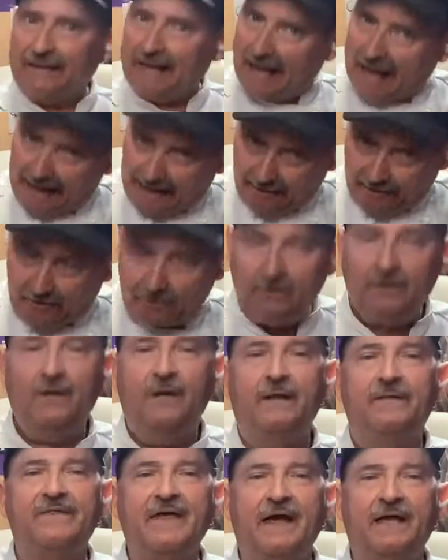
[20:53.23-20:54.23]
Edible
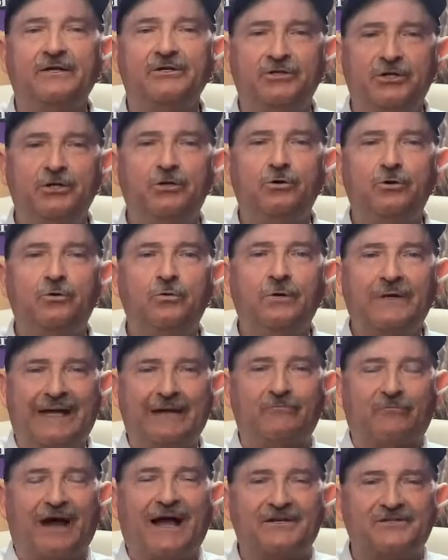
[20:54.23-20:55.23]
that you
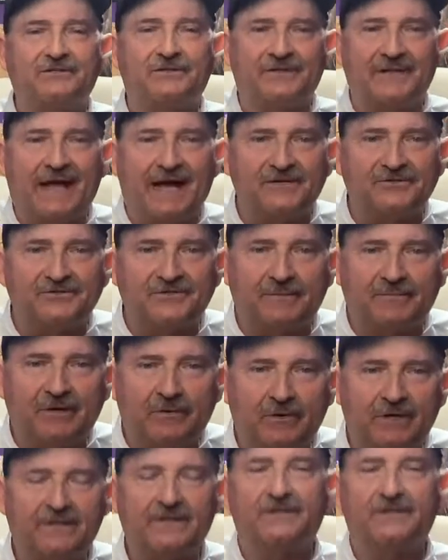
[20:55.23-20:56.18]
can razzle and dazzle somebody with.